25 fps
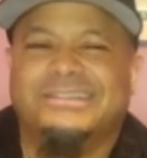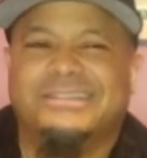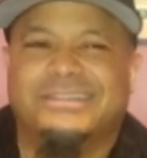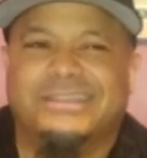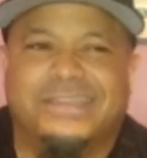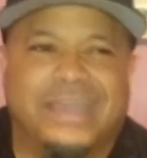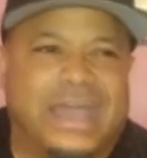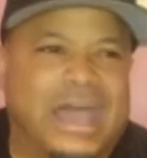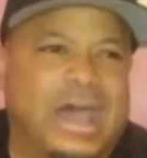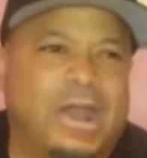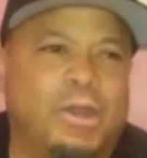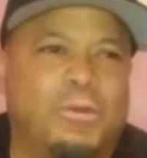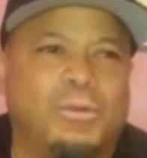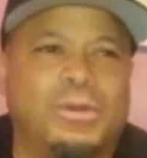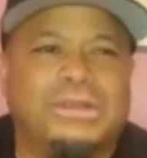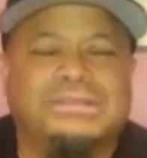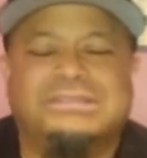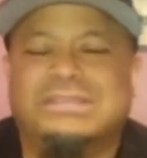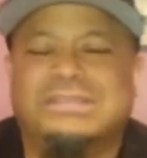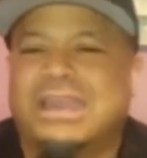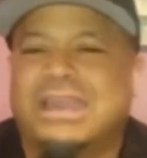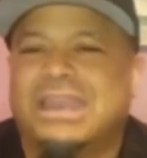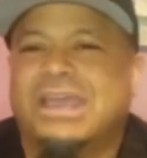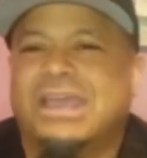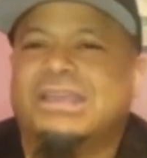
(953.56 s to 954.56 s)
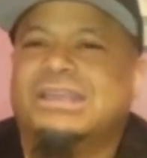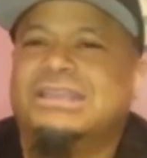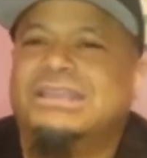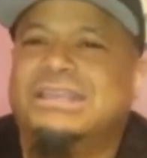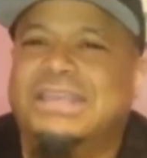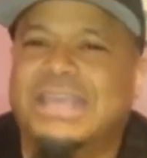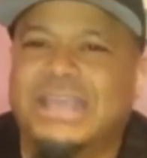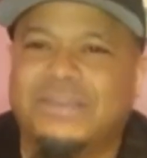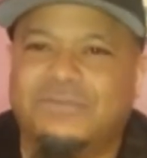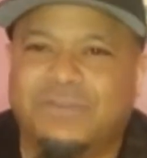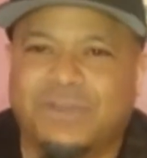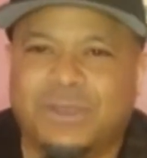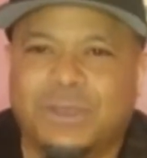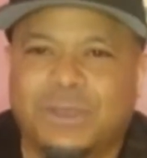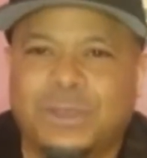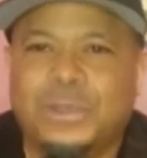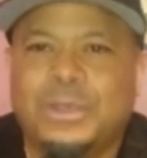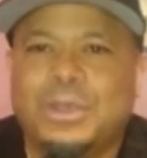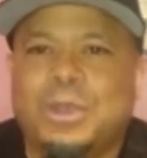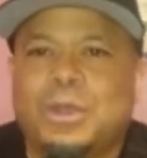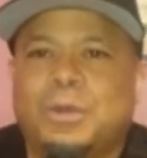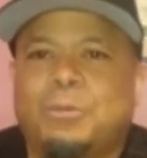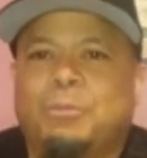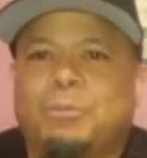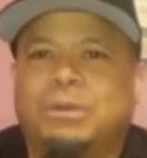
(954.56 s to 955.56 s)
I don't want to say they're given,
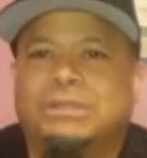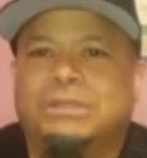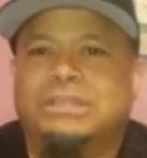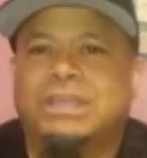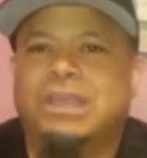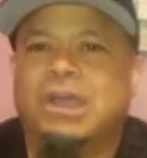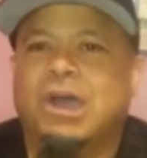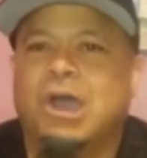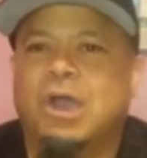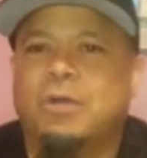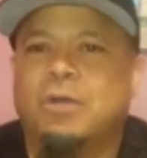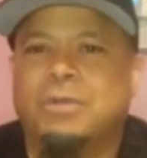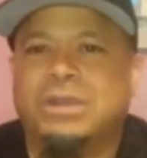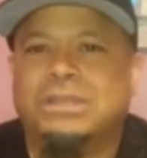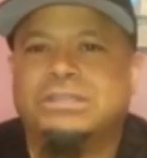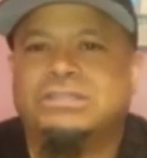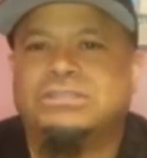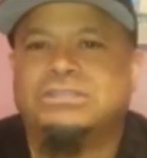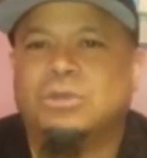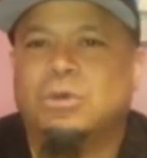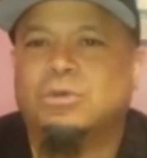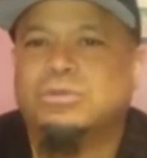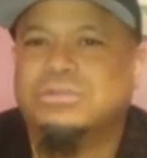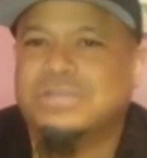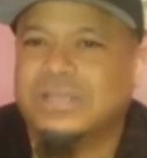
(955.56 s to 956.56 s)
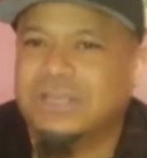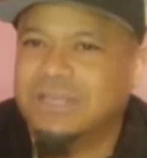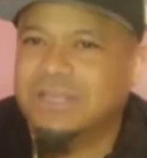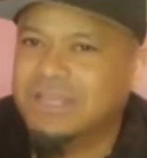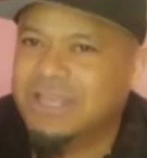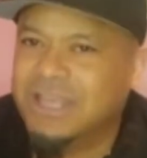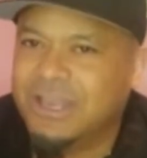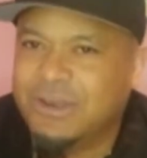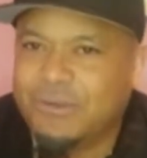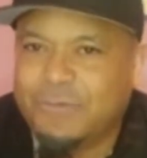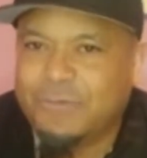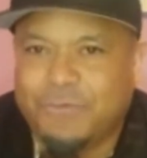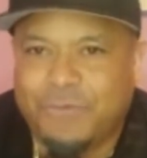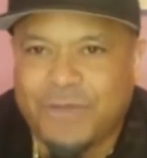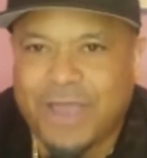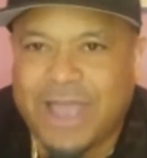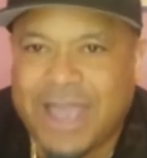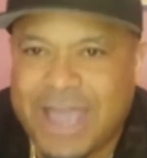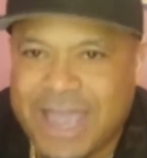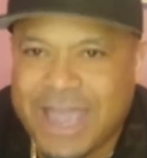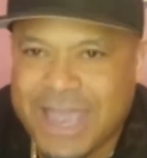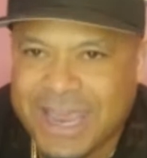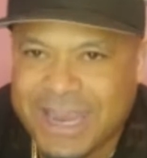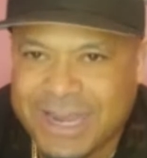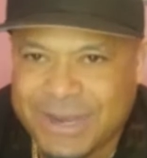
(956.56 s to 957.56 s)
but they already so
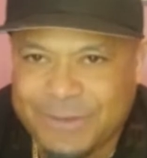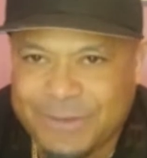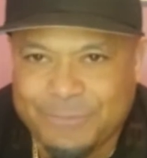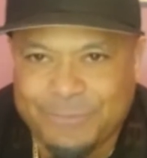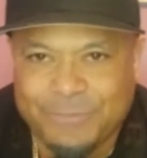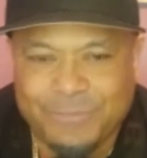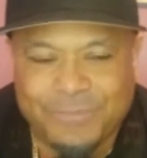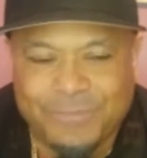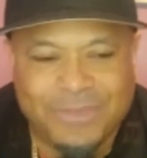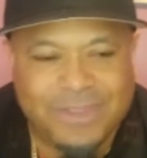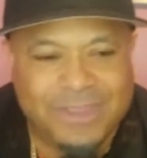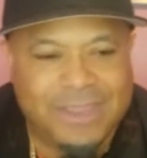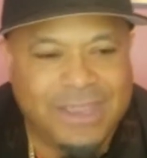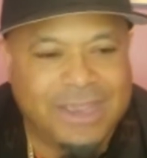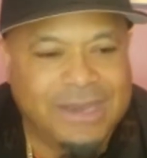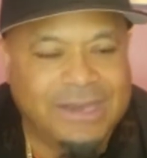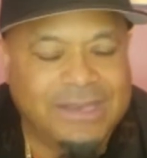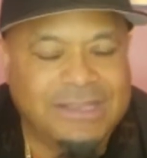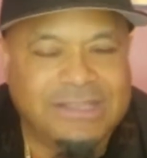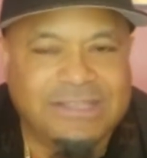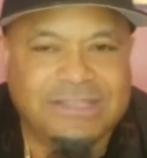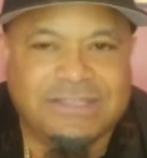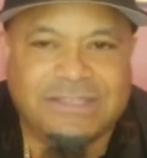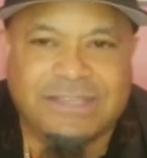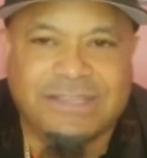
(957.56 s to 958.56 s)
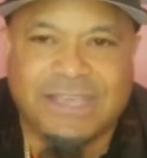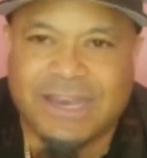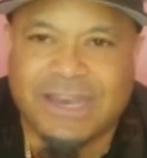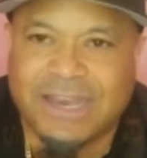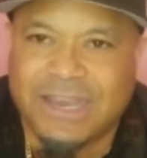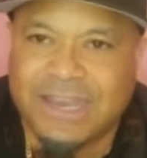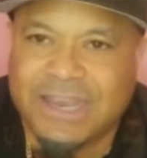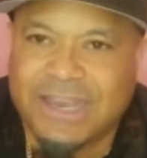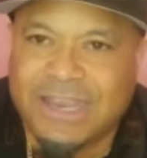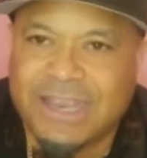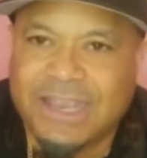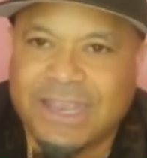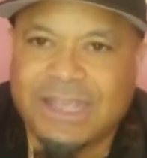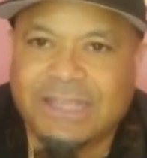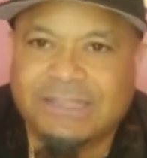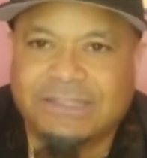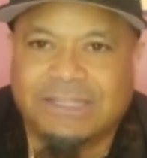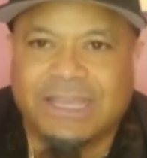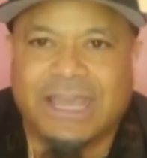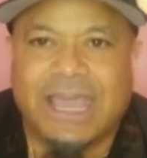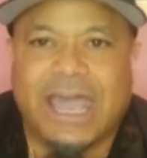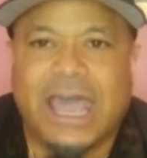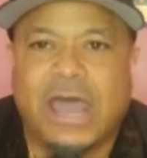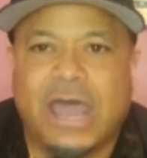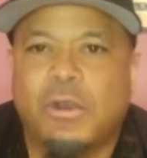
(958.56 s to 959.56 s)
solidified in the city that
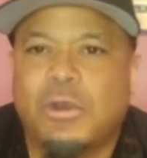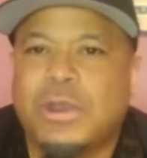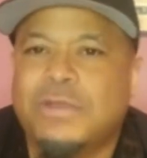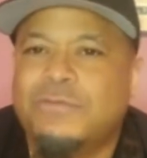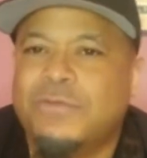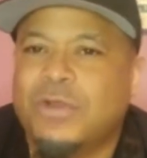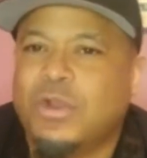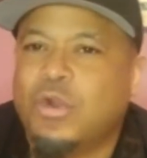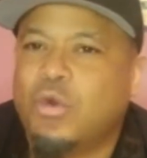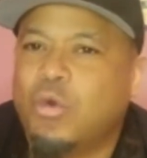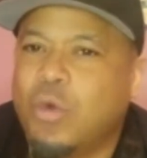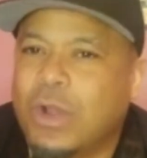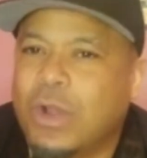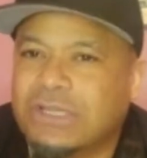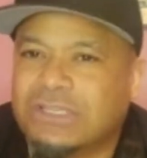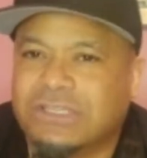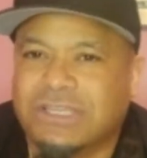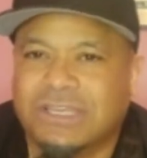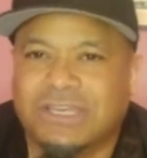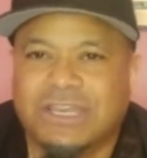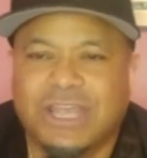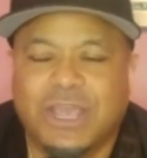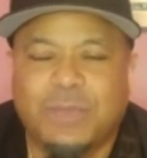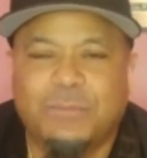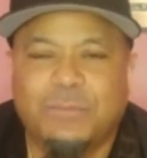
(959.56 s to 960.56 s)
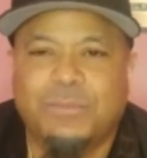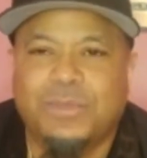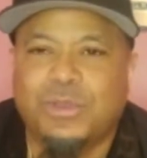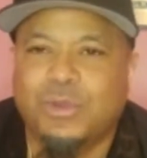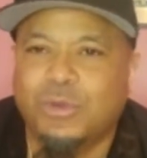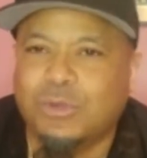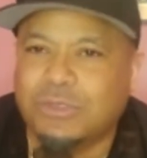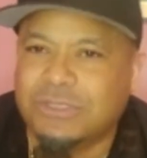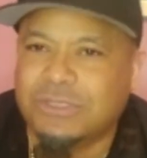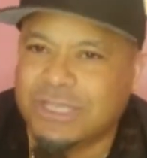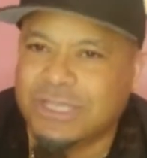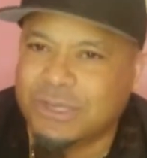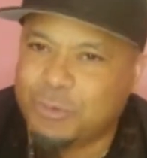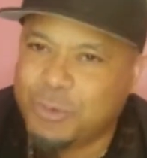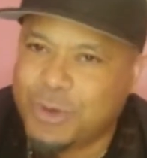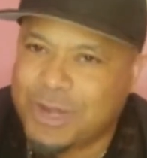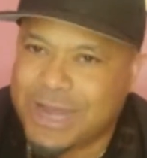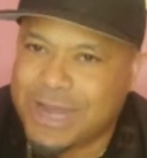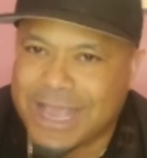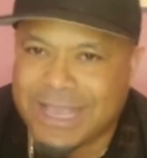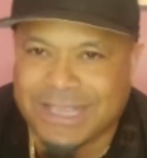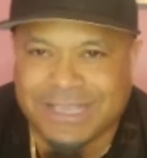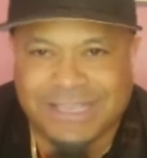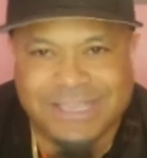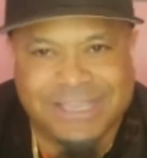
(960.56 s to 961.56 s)
I don't even question their music when
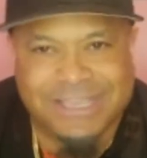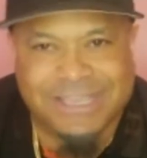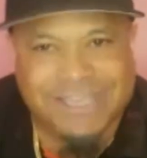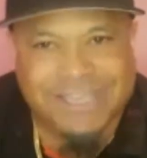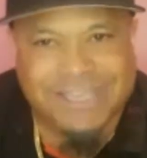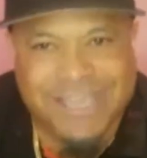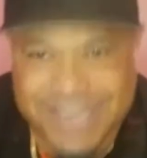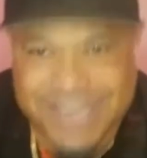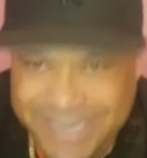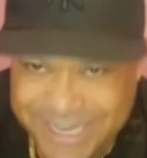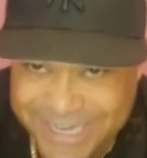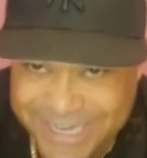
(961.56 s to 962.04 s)
I get it.